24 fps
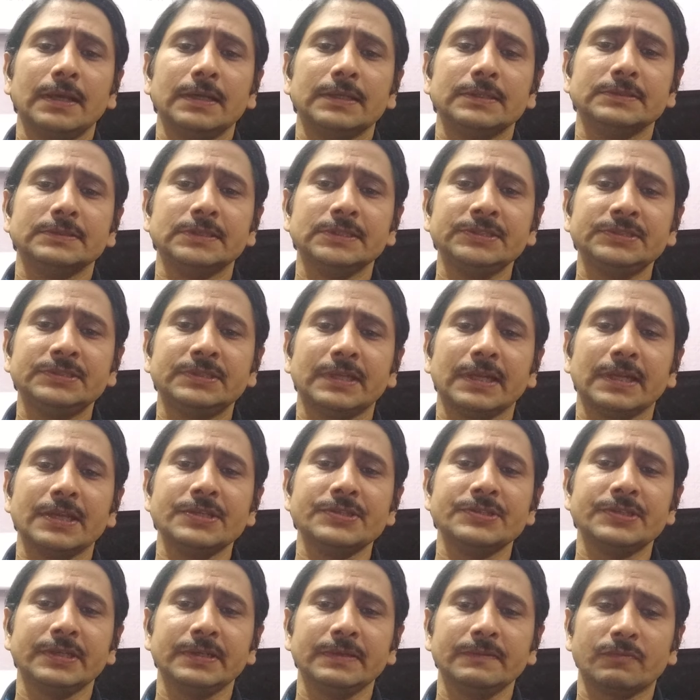this
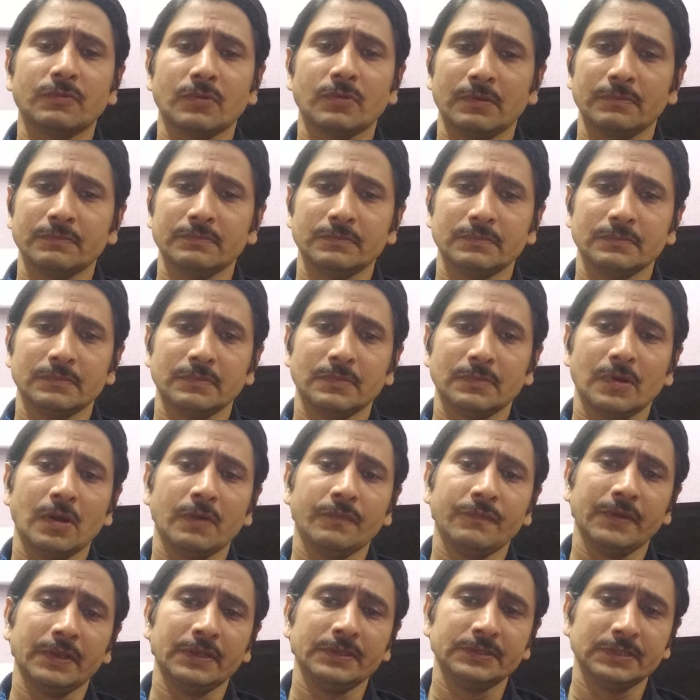ranging from
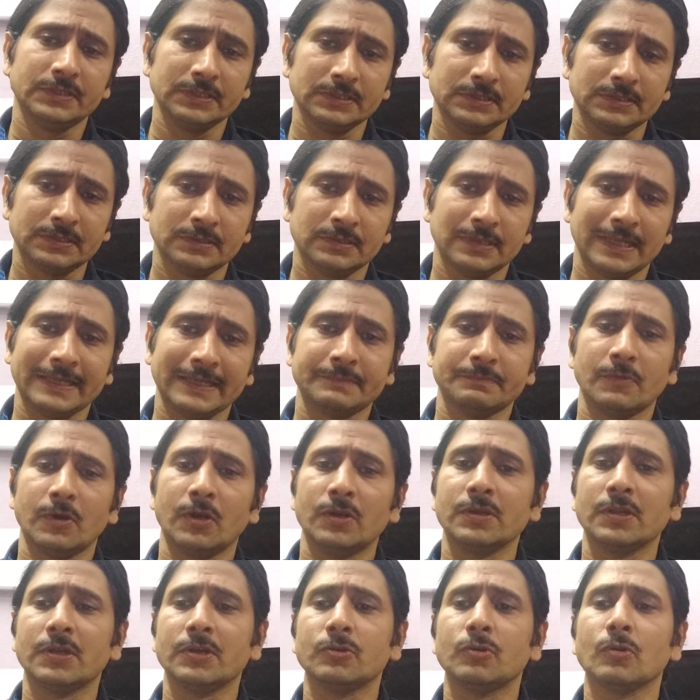offences like
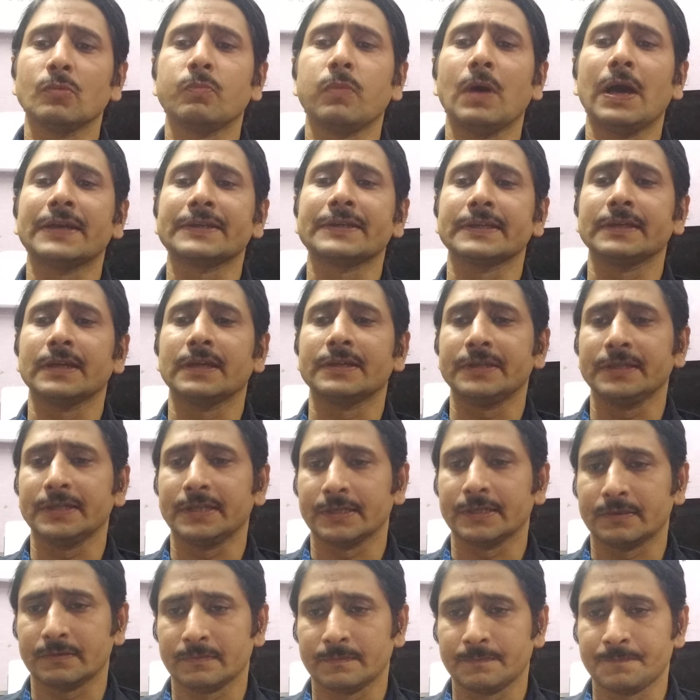murder to parking a
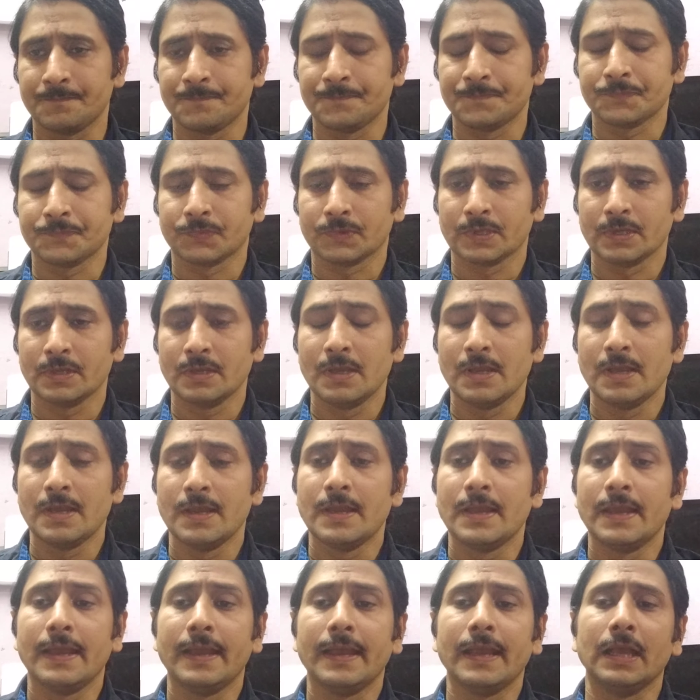ticket.
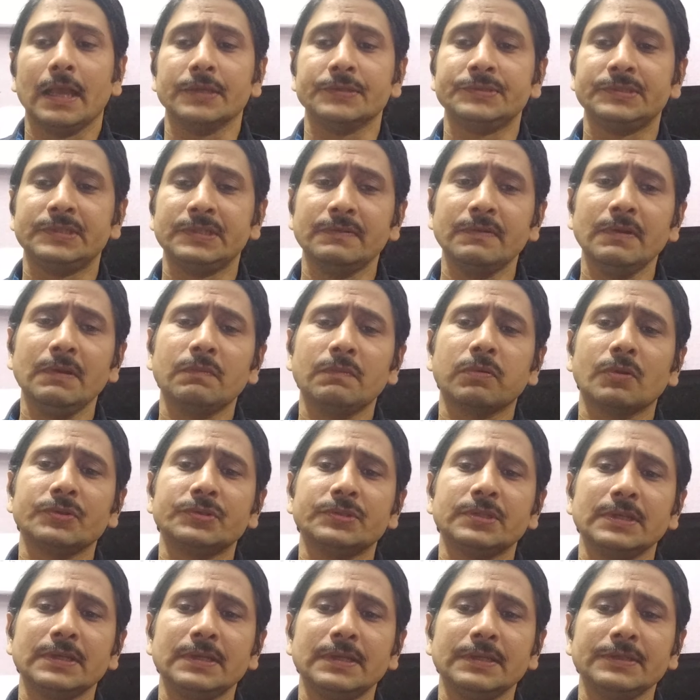A civil
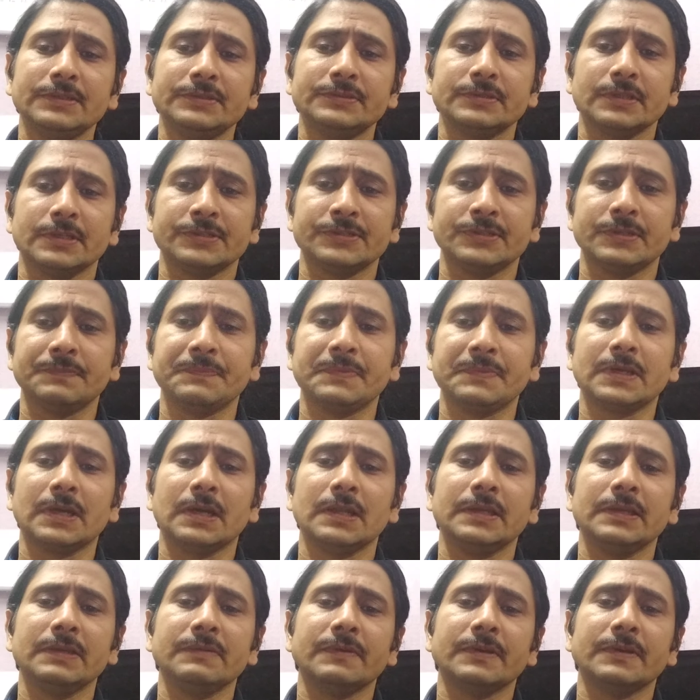proceedings is
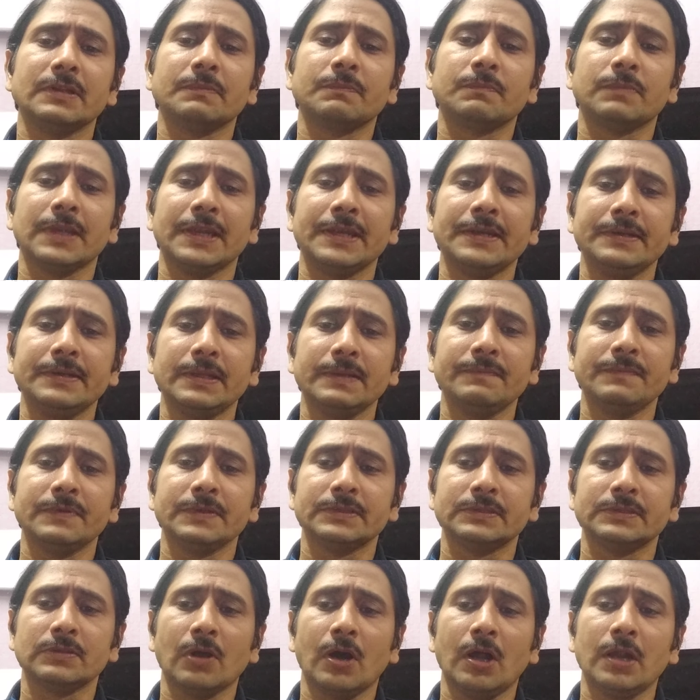typically where the plaintiff
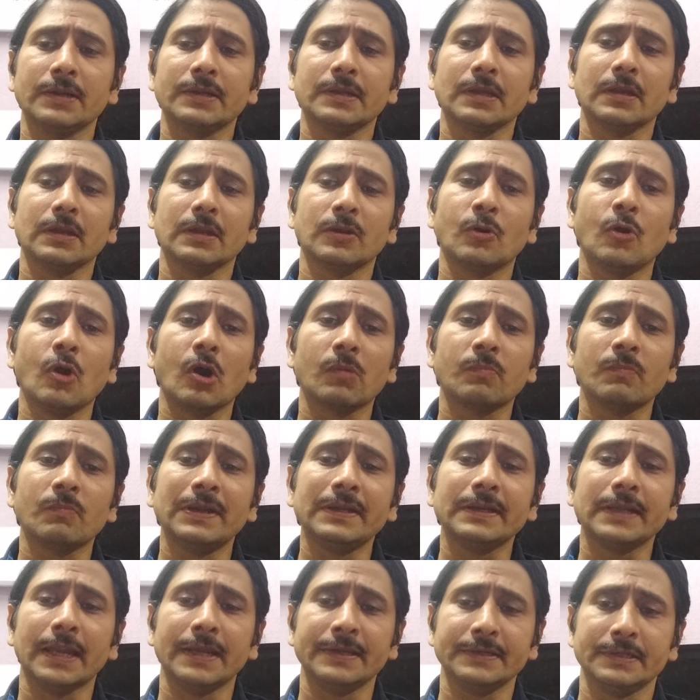is not
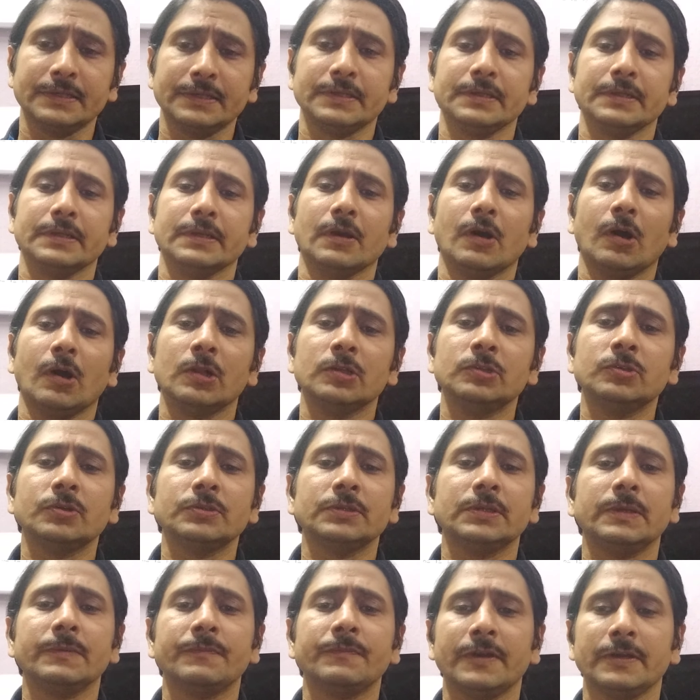government entity, although
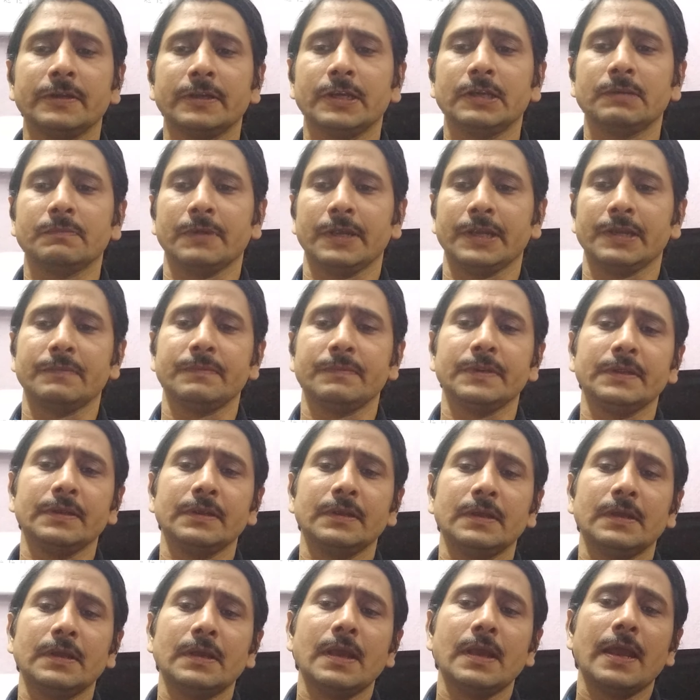the defendant might be,
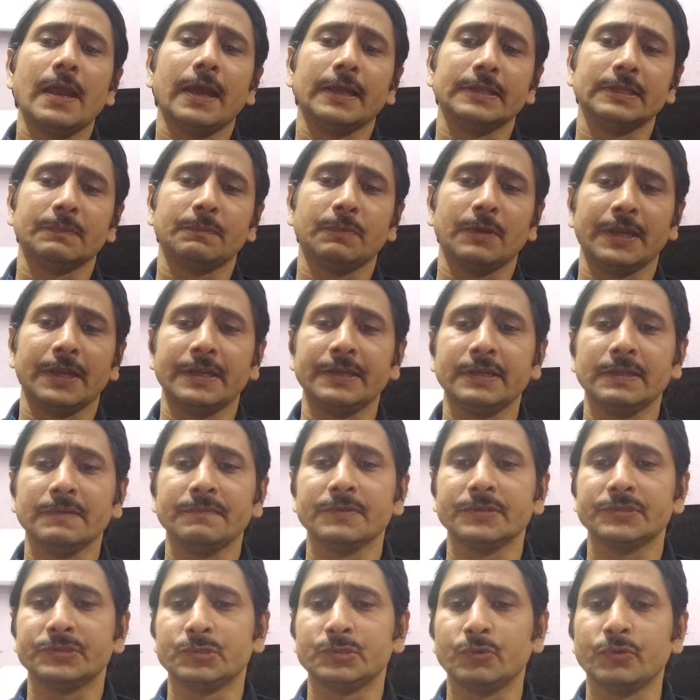and the plaintiff
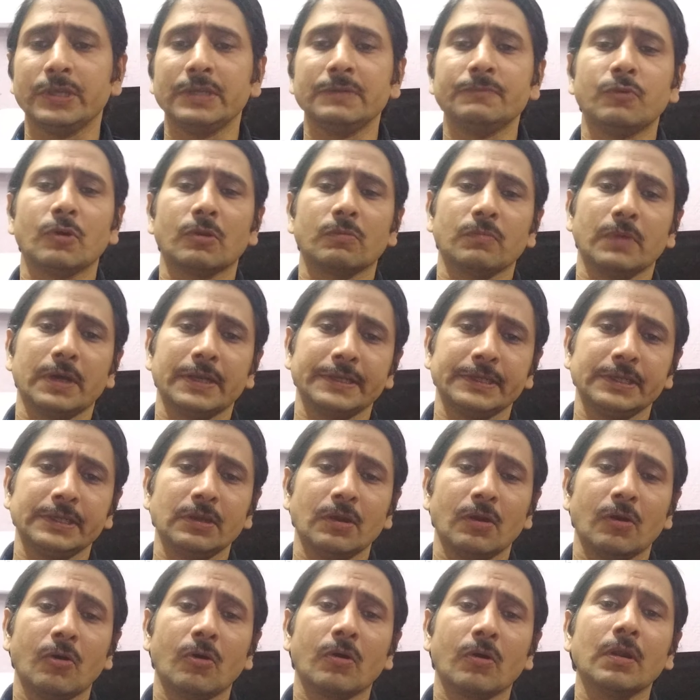is suing for money
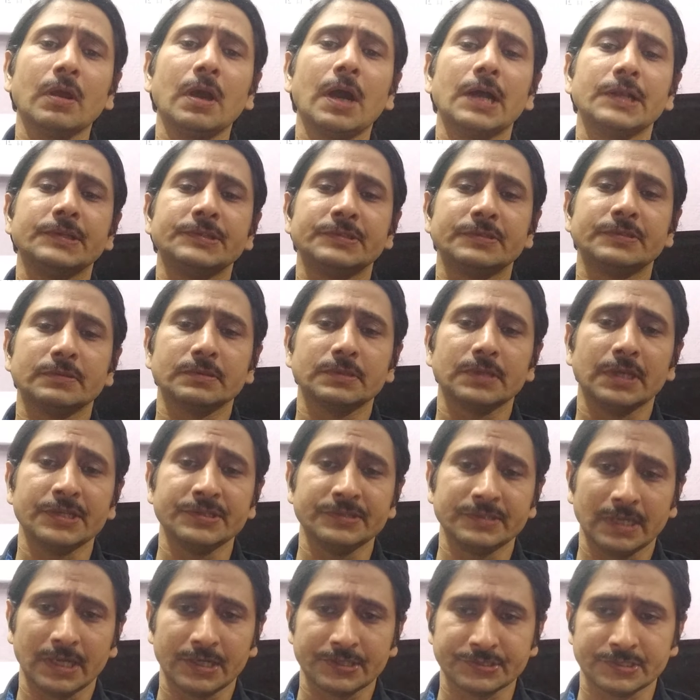or
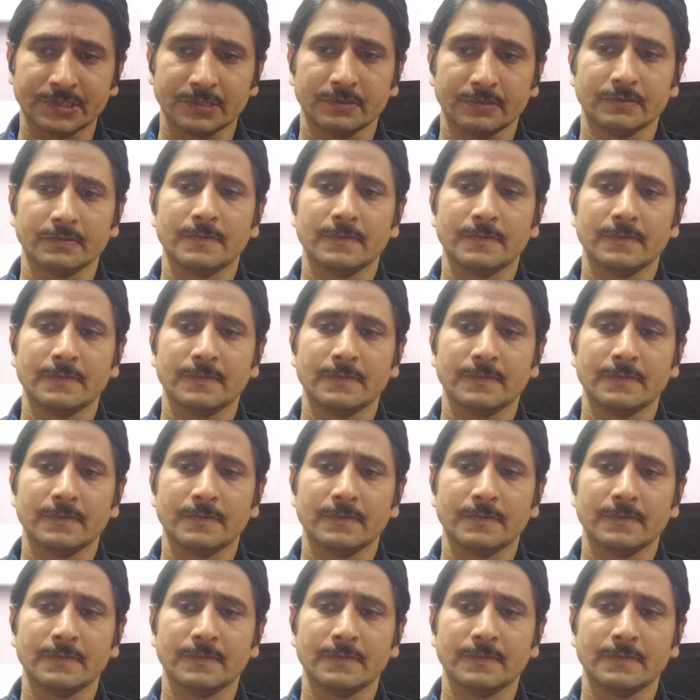injunction.